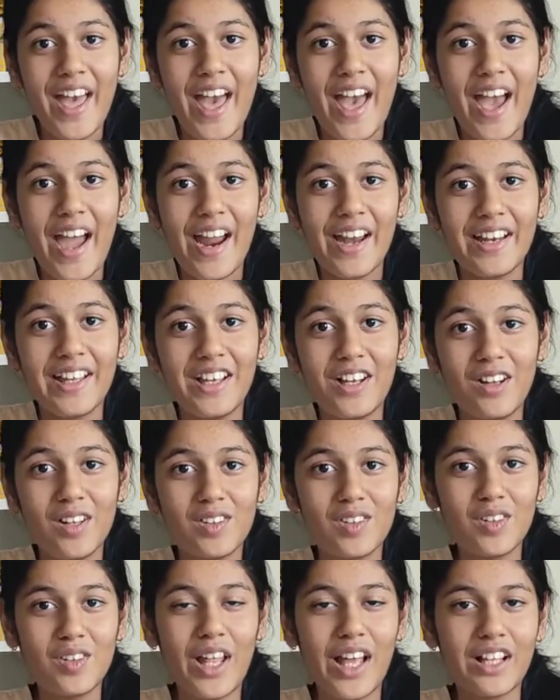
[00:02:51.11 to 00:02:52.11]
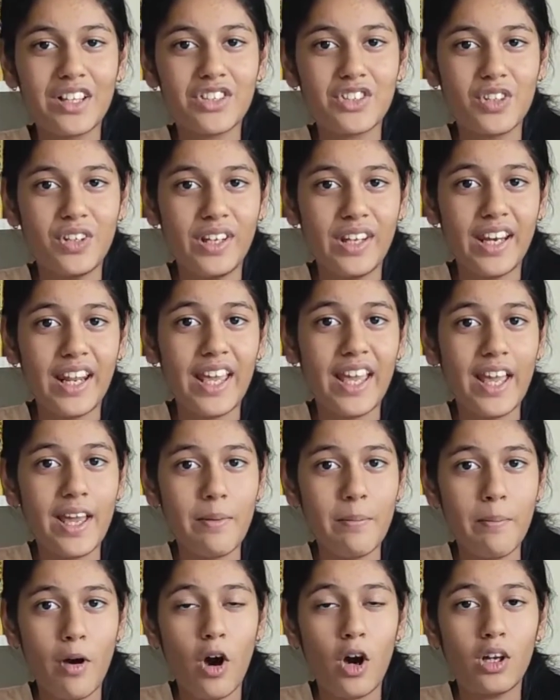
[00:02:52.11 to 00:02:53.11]
And he also likes to
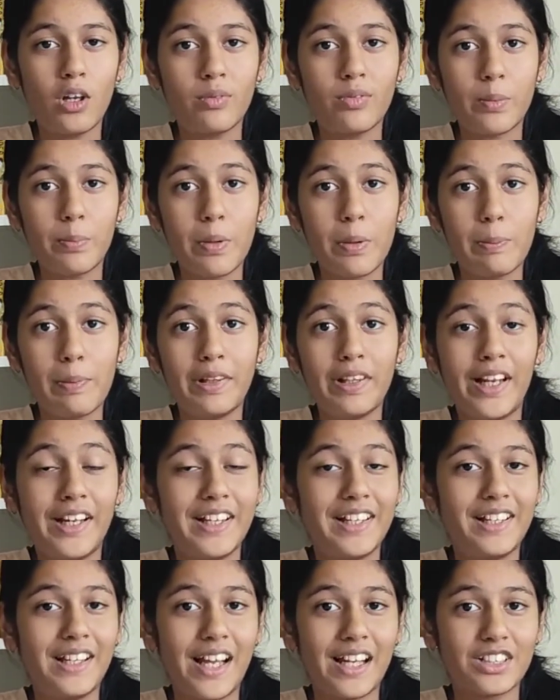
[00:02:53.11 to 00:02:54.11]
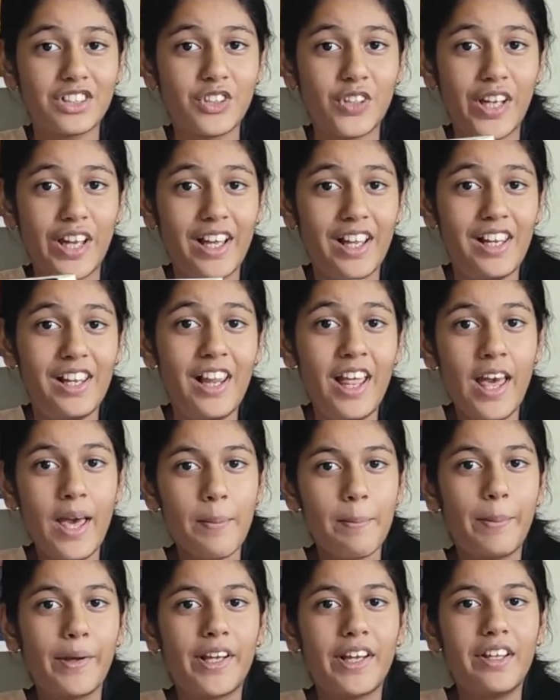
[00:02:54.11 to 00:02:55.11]
name all of the people that he likes to kill
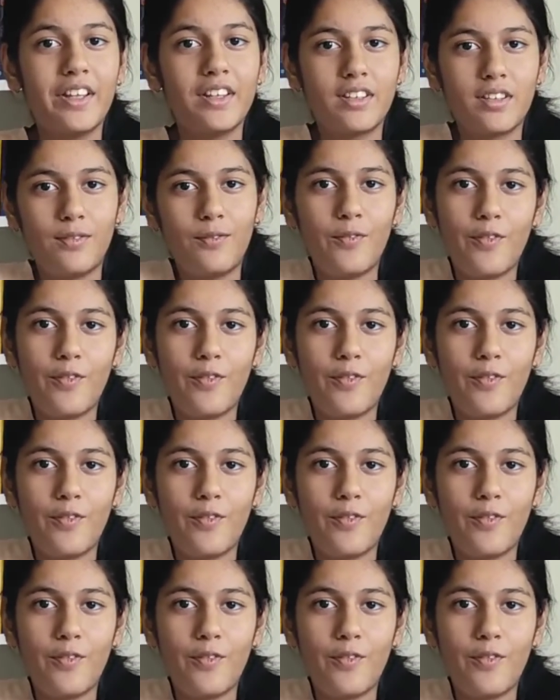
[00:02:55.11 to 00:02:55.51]
because,